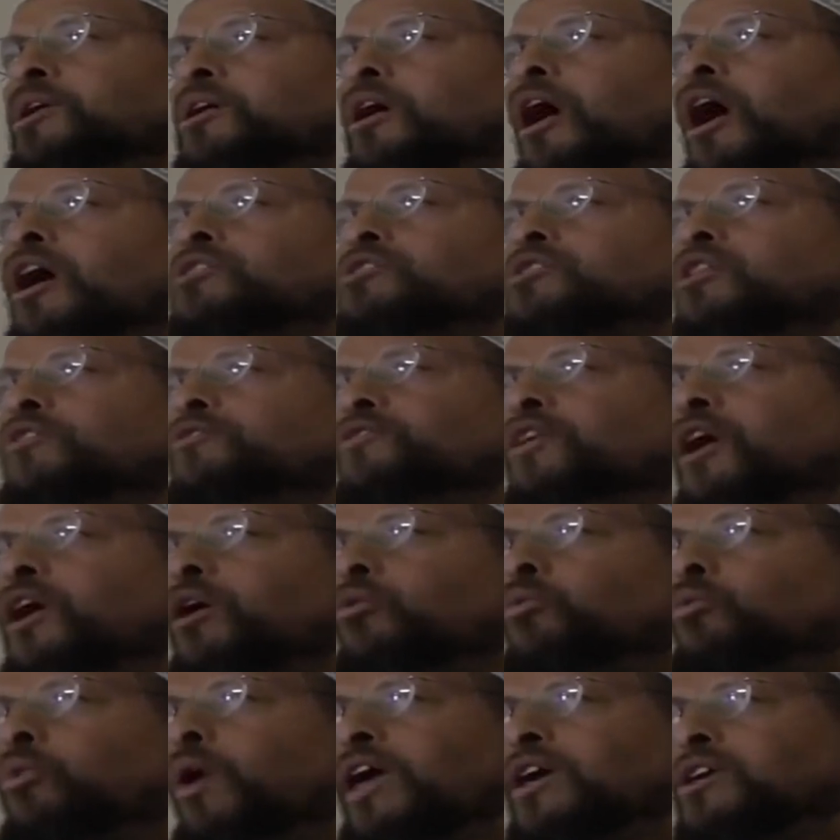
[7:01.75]
because of
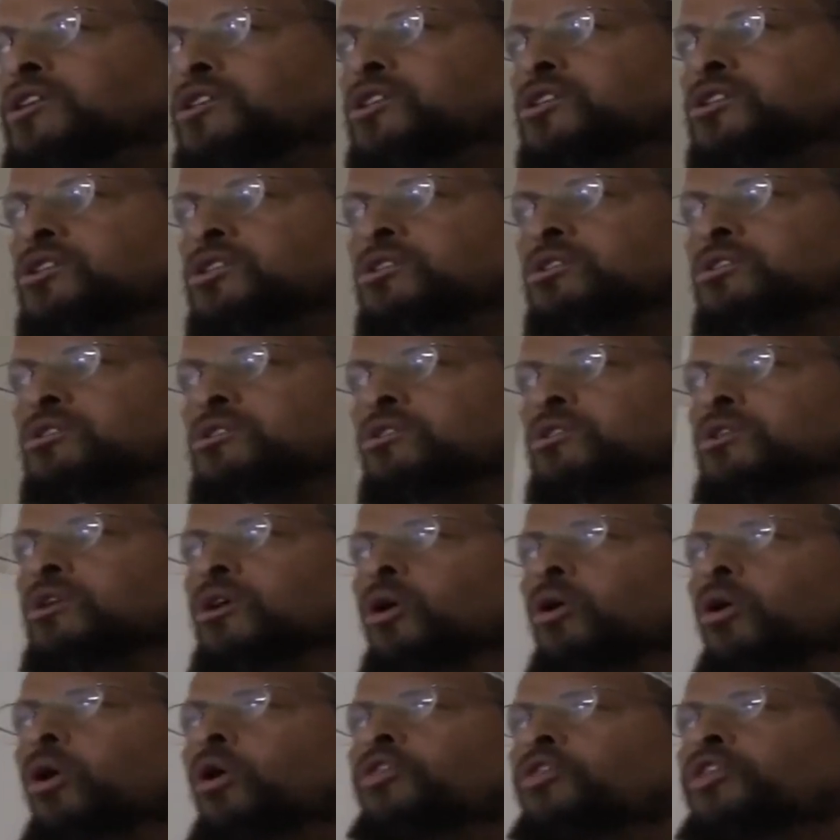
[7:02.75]
their race
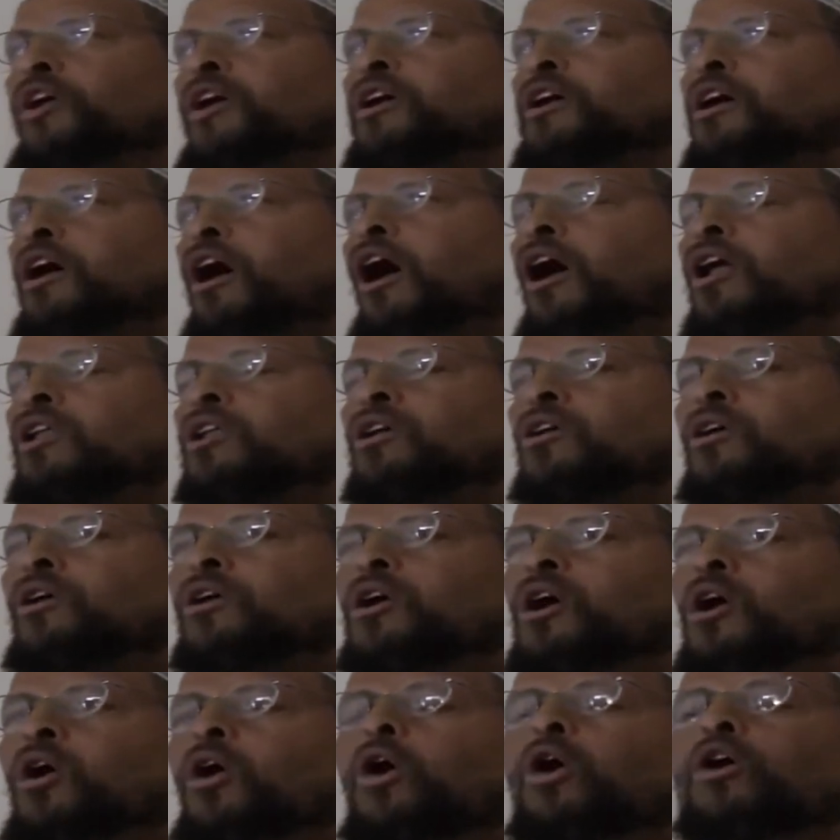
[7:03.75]
or their color
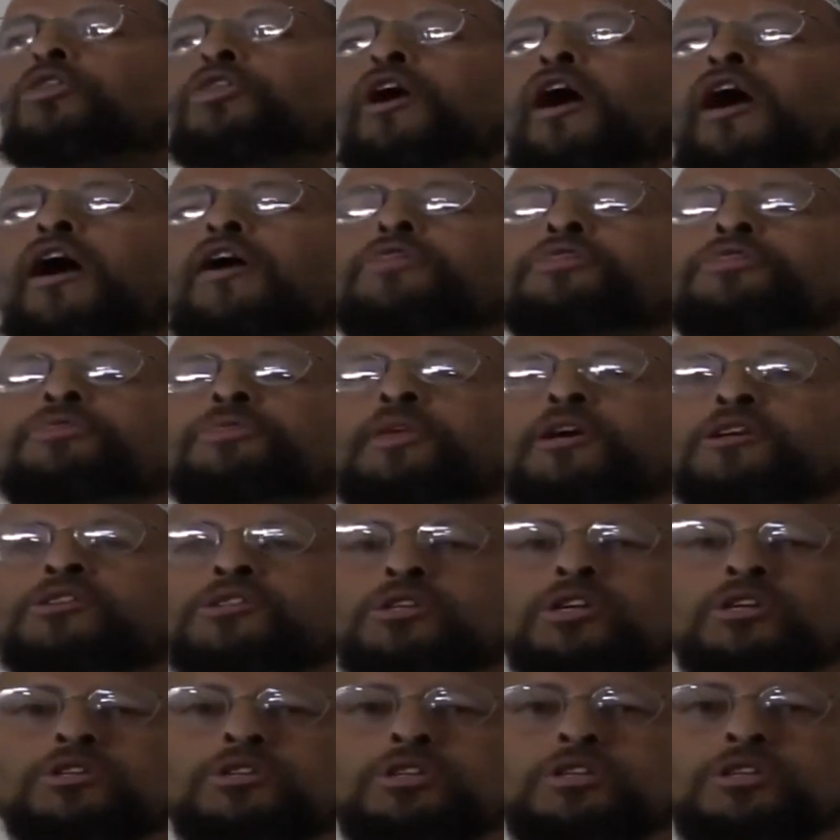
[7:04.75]
or their
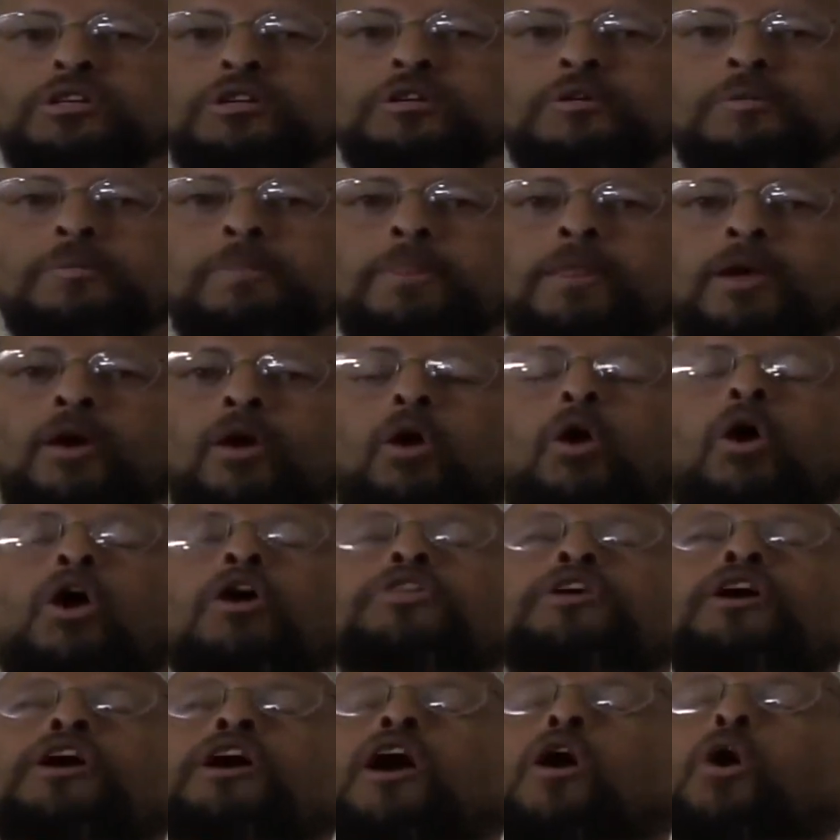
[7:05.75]
ethnicity
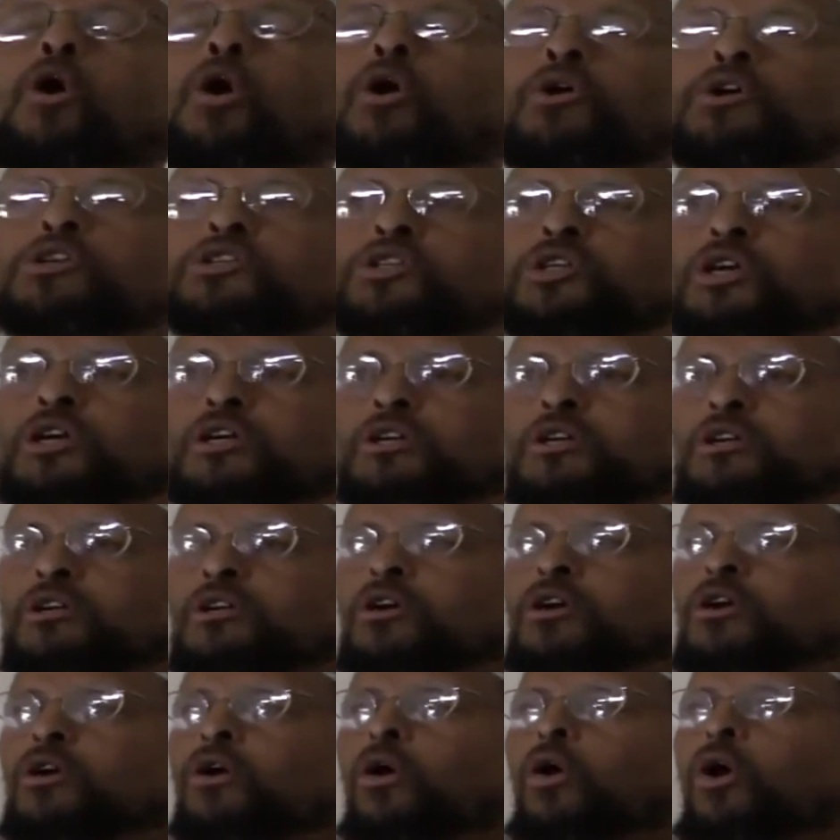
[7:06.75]
or their origin
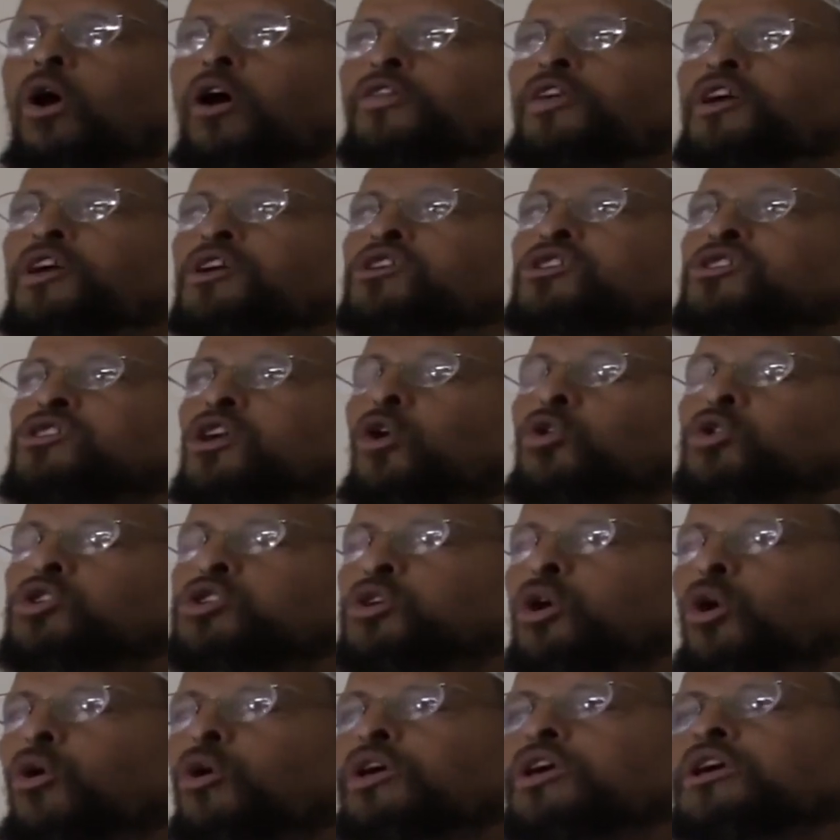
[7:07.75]
or their
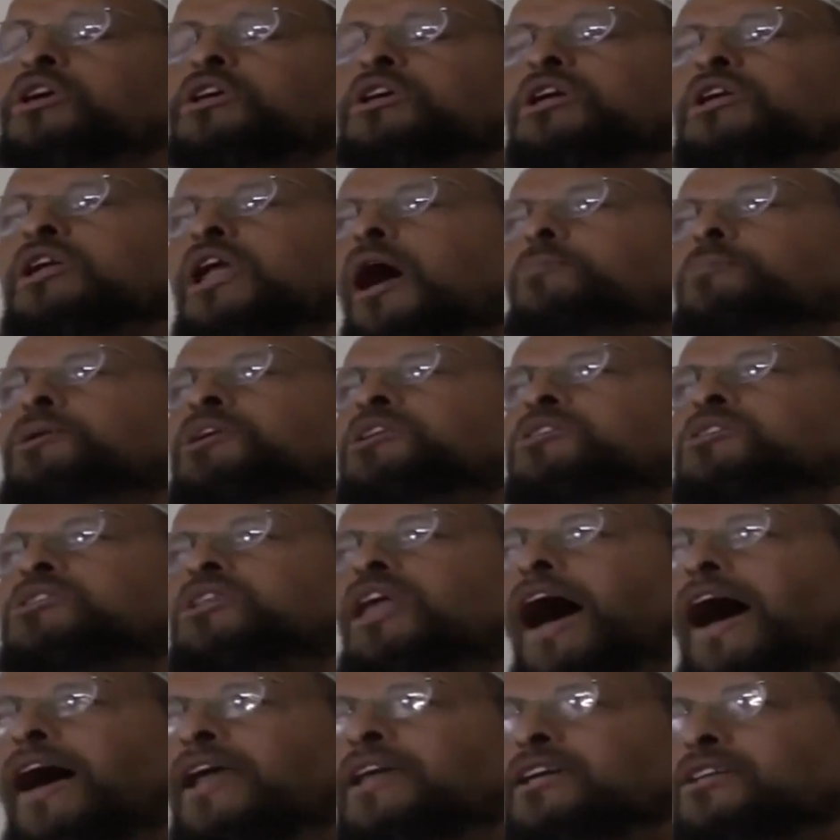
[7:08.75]
socioeconomic
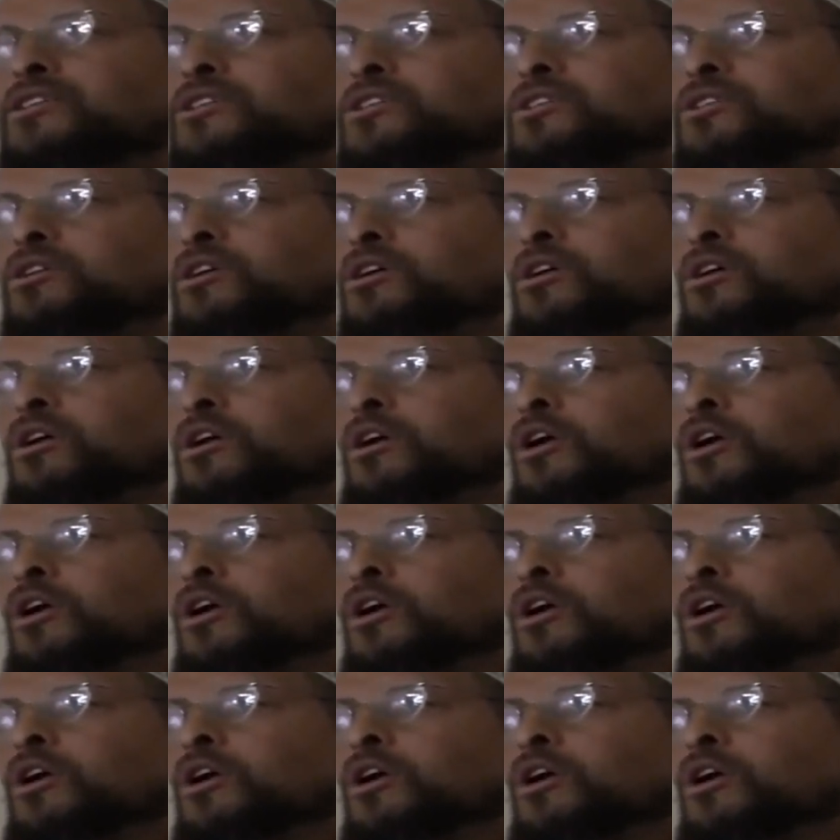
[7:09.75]
status.